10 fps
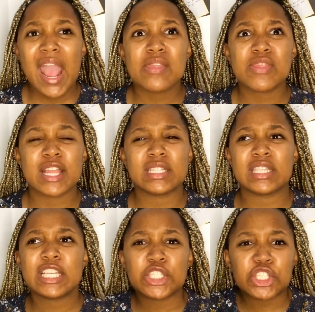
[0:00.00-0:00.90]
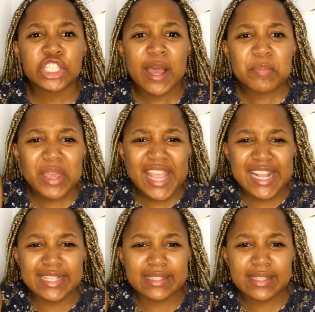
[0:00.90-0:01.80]
and they had these sharp
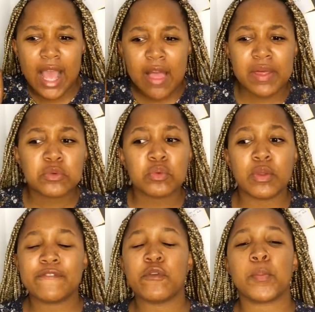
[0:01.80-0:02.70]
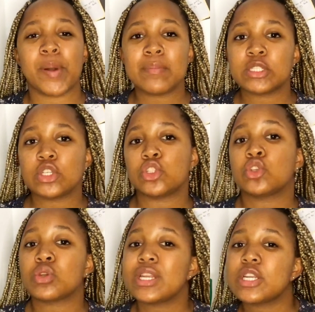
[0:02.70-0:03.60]
ends that if you bumped it,
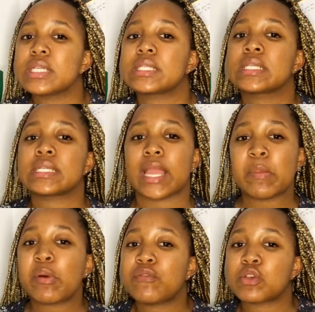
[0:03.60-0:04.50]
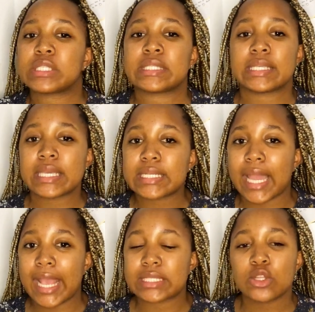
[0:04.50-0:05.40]
it would literally scrape off your skin,
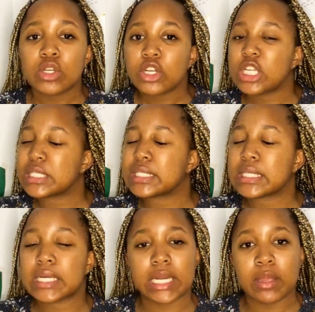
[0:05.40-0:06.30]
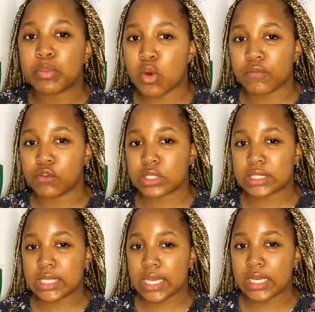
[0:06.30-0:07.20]
guys. It would literally scrape off your
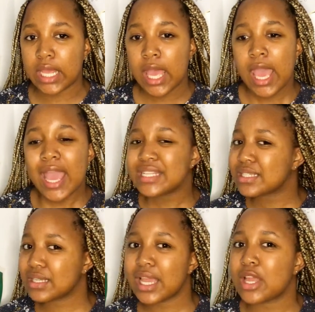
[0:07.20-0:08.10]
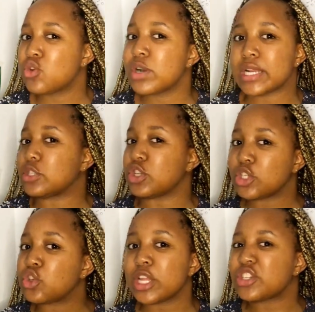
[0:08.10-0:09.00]
skin and it wouldn't
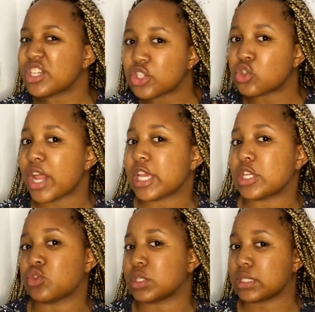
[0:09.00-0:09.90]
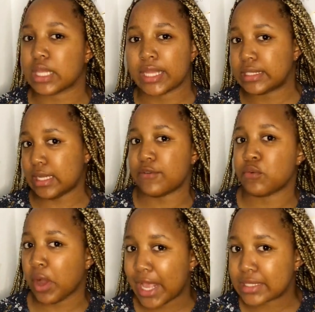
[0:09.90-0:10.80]
treat you it treated you like it was the
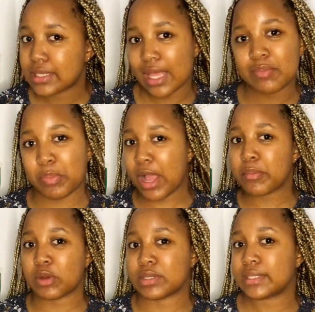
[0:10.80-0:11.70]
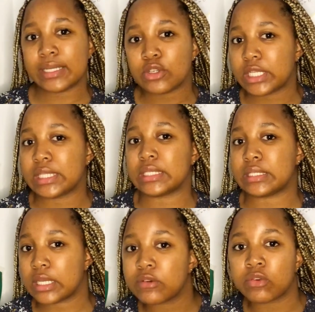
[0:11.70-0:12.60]
devil guys that bank bed was literally the
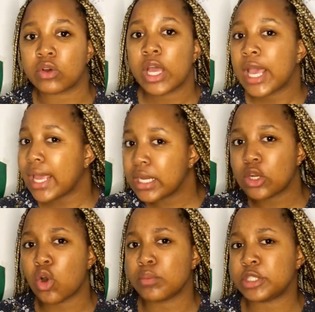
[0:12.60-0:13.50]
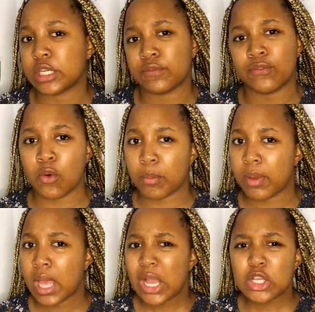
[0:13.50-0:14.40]
devil in an object form
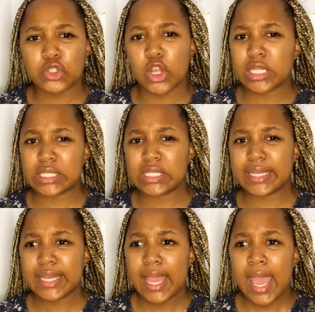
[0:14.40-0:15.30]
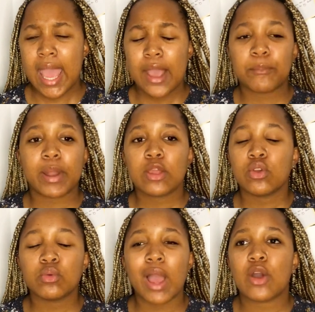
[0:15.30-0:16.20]
because honestly bro
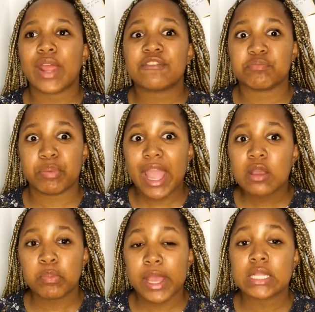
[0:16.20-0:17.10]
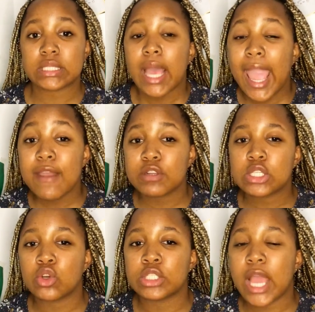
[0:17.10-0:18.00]
i would have back pains every
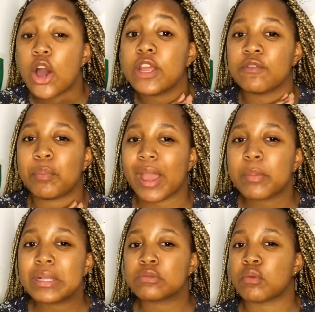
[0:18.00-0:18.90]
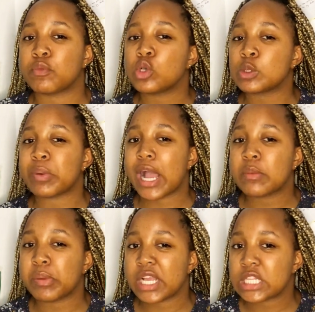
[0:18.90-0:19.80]
single day i would have back pains from those
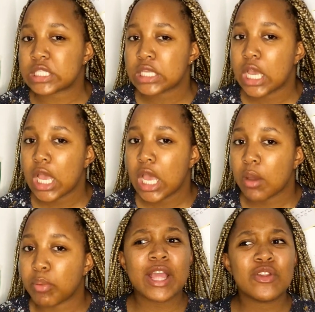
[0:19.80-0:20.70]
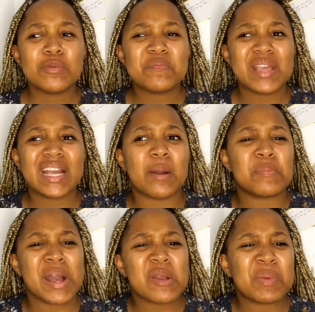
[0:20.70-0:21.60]
bank beds you cannot make a
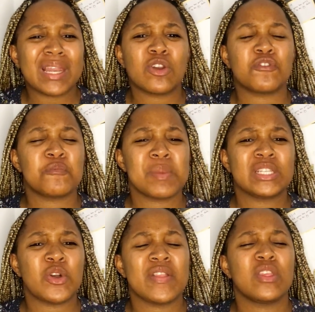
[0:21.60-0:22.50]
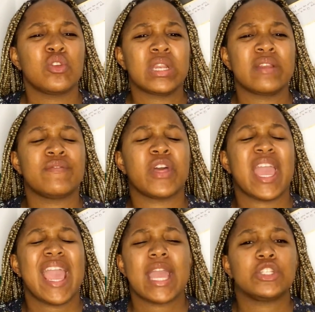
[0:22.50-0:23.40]
bunk bed out of metal and then you leave the
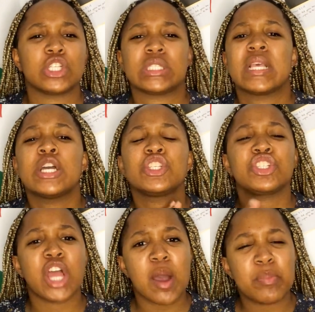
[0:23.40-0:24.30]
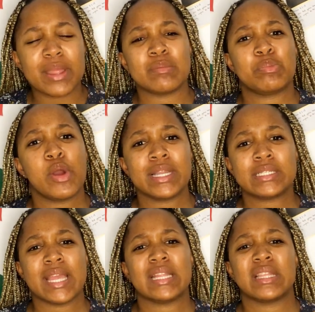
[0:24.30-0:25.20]
edges sharp and
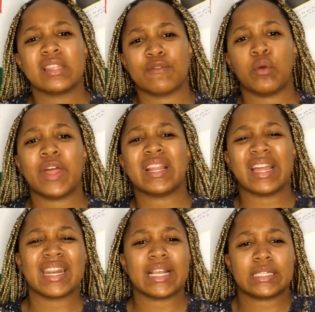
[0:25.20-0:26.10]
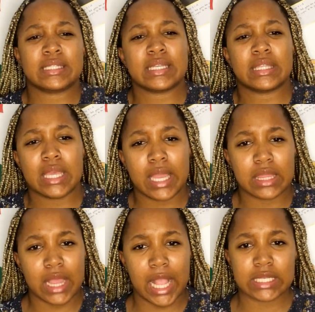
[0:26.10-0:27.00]
pointy and then they've got that crusty thing
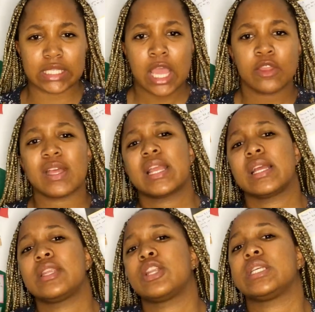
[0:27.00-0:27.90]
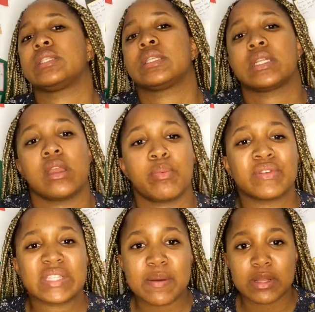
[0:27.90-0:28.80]
at the end that can literally scrape
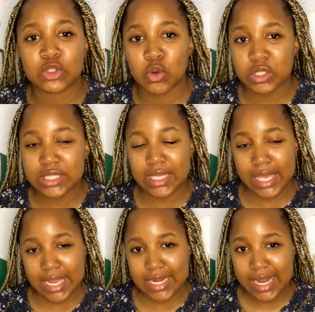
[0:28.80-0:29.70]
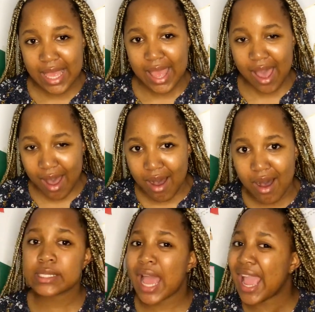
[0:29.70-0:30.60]
or someone's whole skin
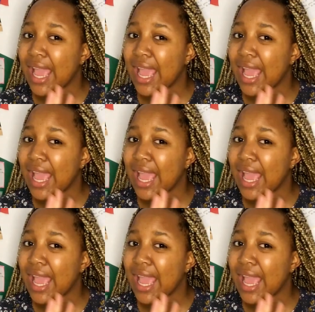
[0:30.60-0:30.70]
out. I